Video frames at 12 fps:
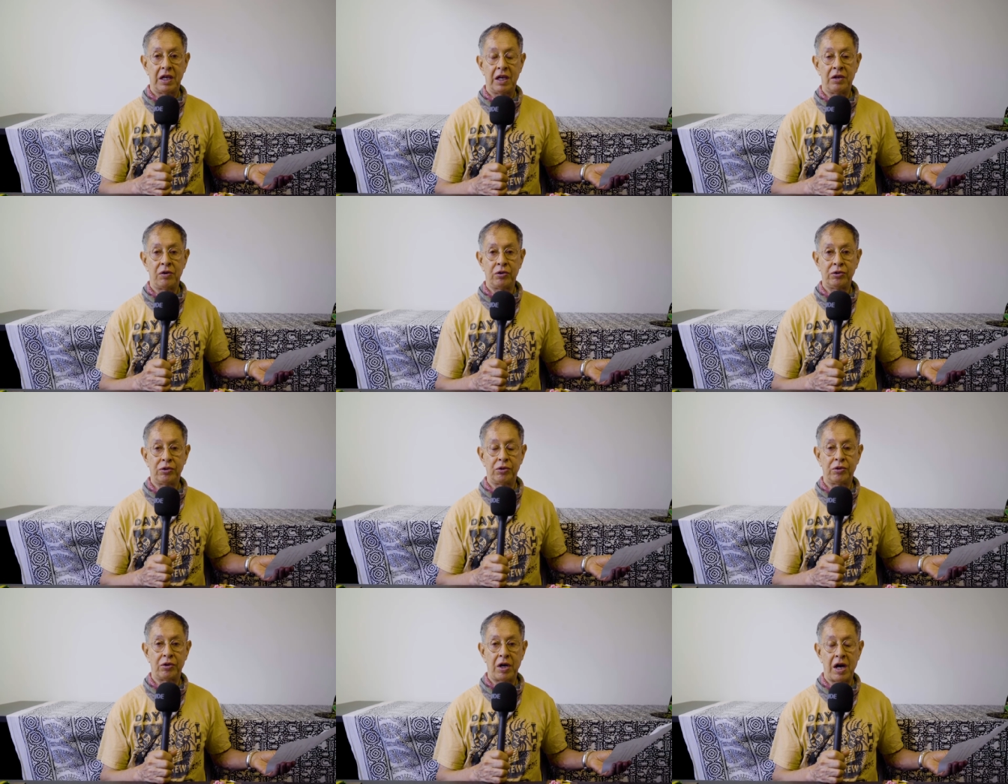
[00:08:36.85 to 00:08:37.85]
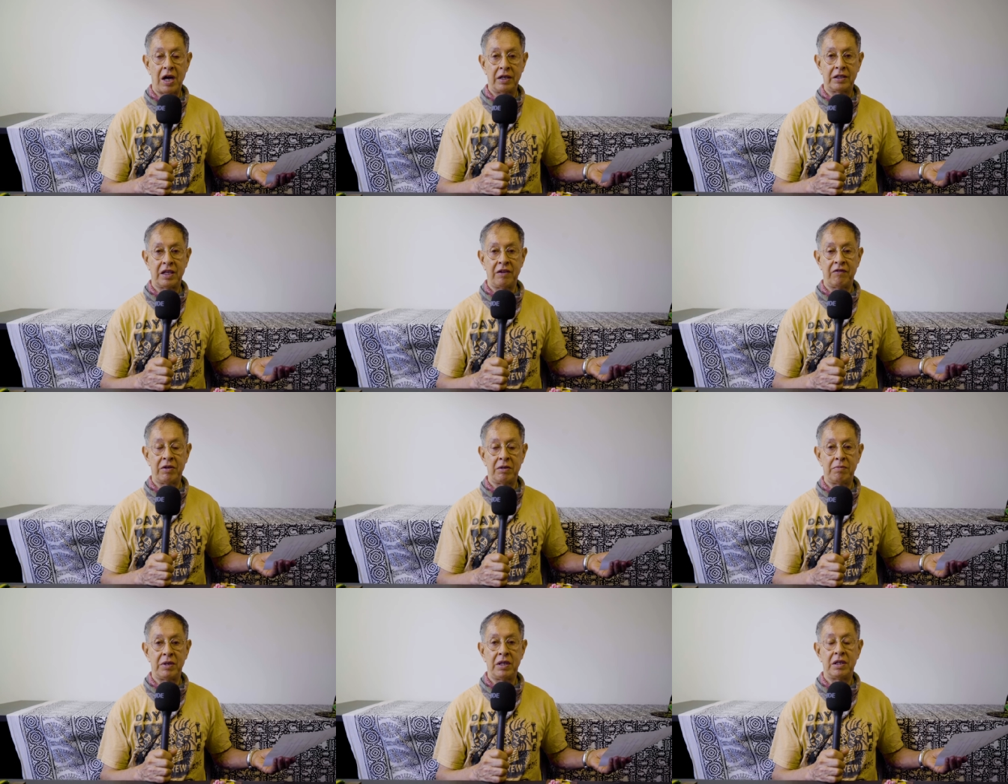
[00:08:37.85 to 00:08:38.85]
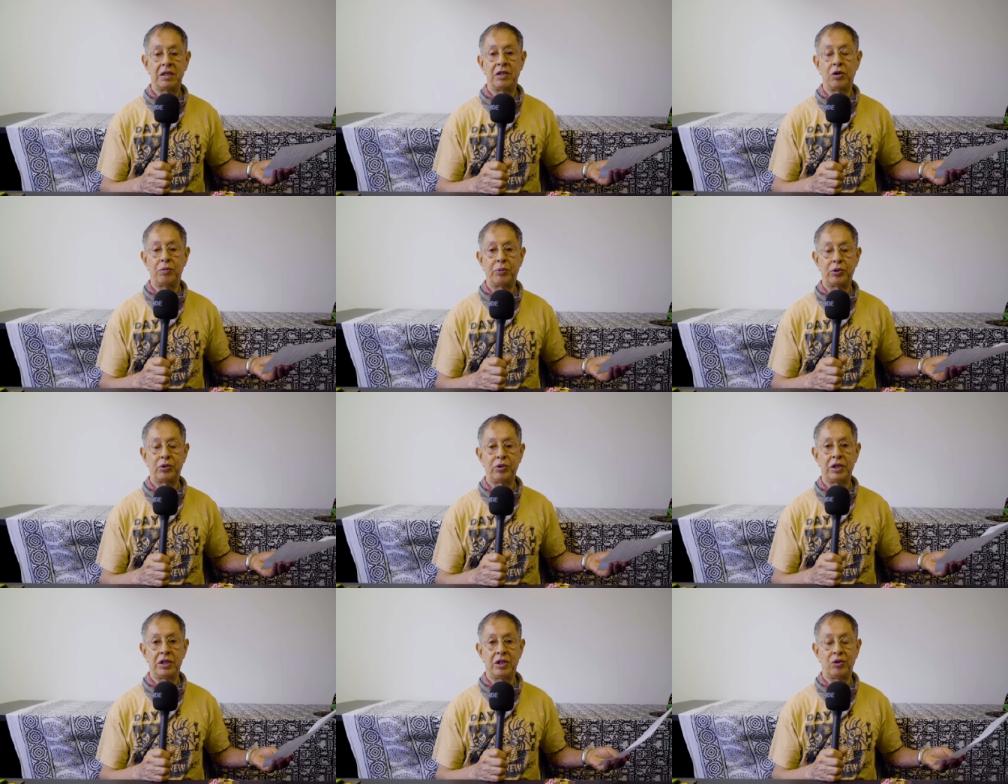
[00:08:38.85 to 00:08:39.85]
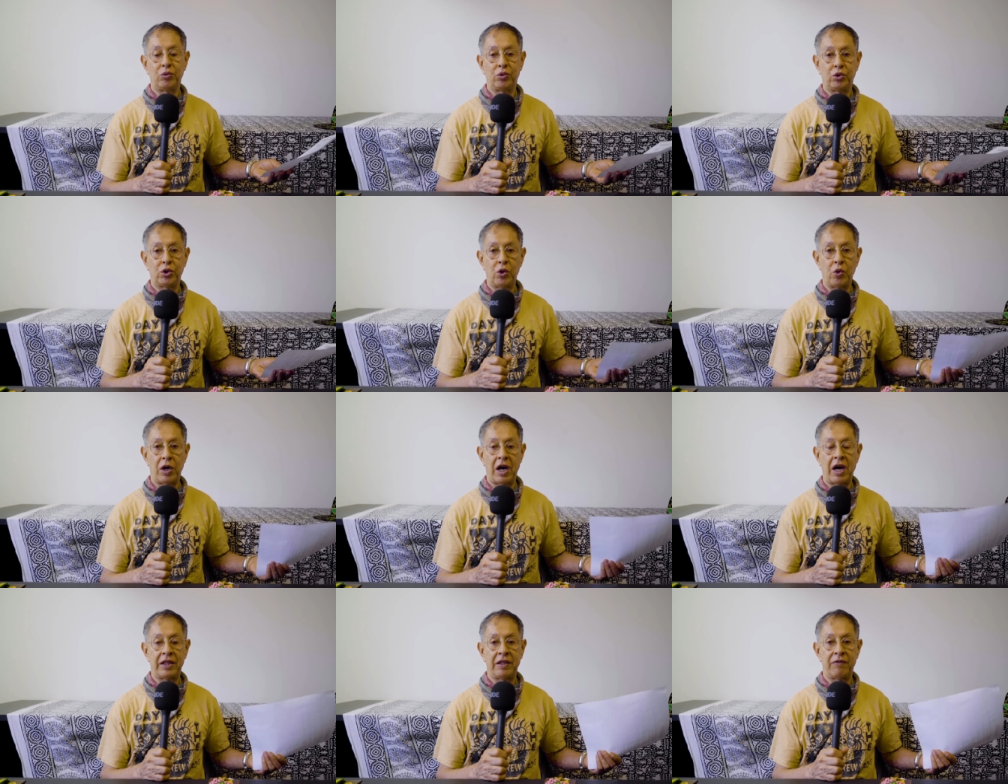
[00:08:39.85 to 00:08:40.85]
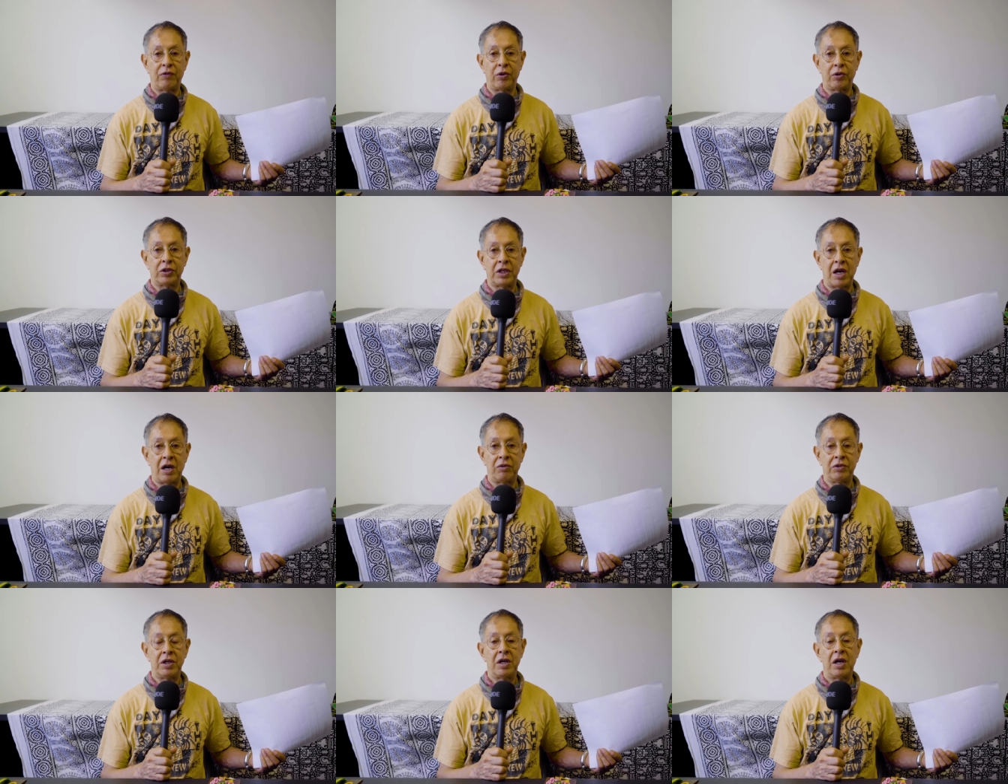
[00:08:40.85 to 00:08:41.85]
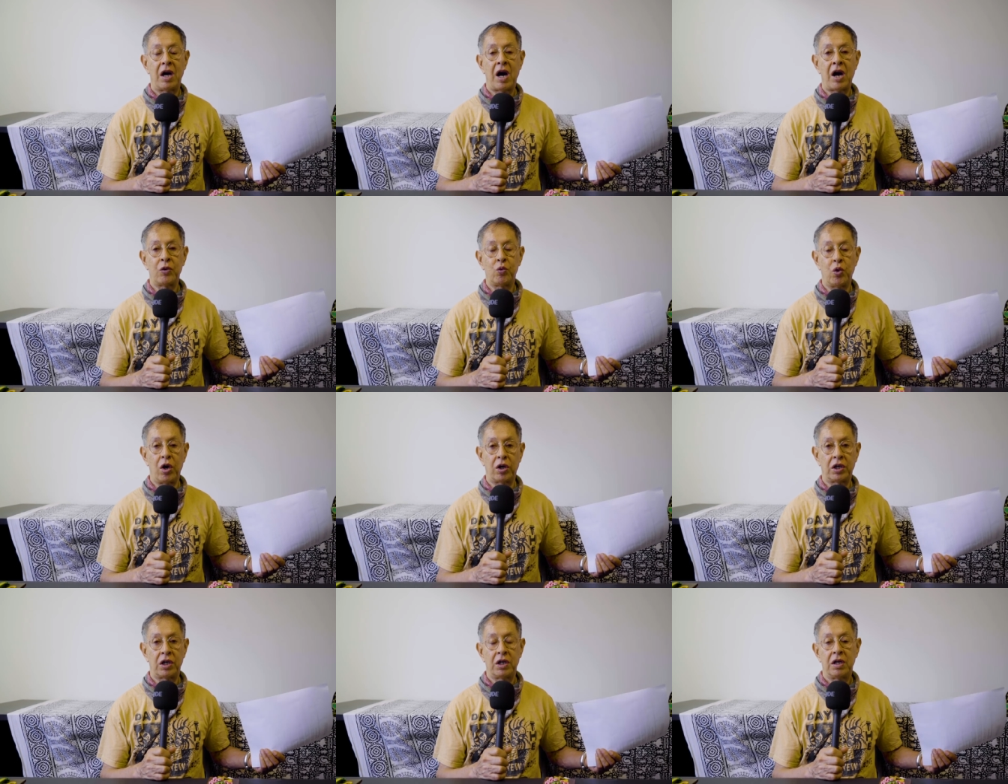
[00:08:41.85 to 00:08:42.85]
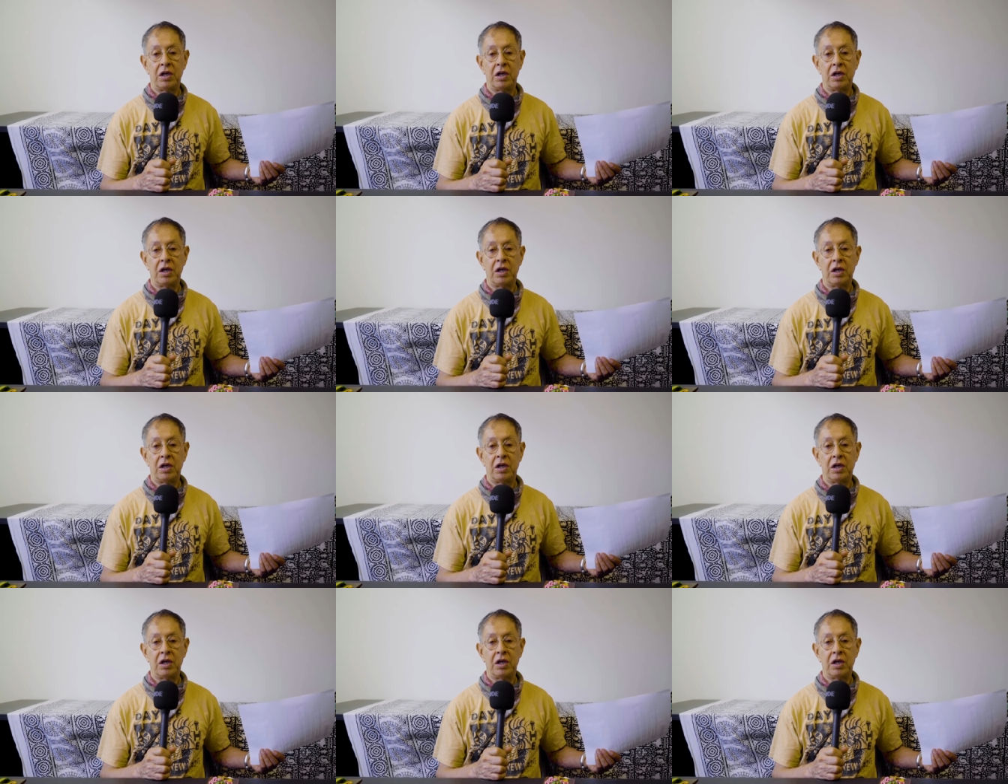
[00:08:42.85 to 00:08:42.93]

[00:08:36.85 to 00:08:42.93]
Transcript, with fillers: and also had given me the opportunity to show at the Frogtown Art Walk.